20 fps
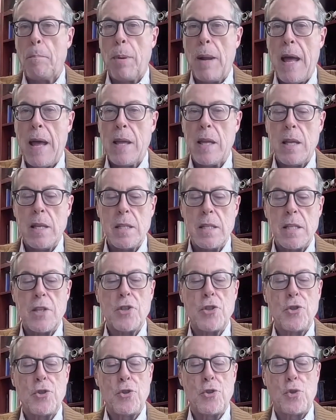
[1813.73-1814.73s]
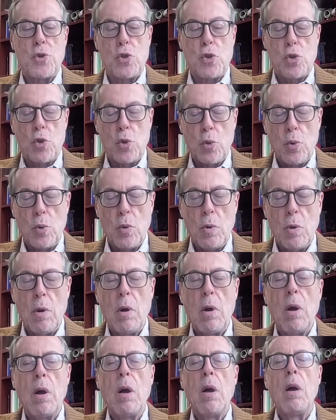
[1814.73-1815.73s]
compliance is
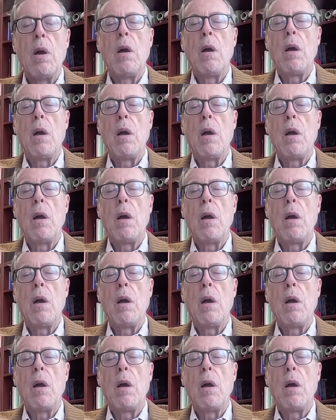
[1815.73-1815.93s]
to